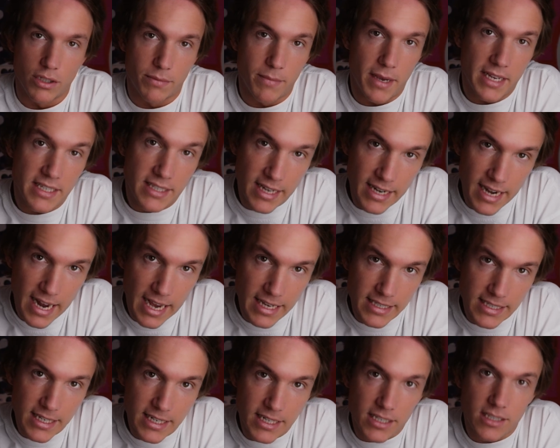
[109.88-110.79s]
which makes it
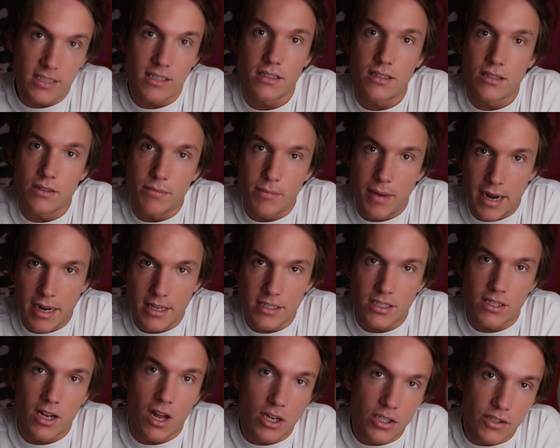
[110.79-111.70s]
nice and easy to
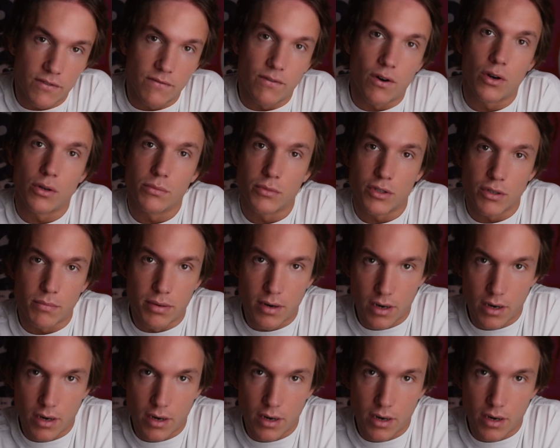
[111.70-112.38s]
manage large volumes of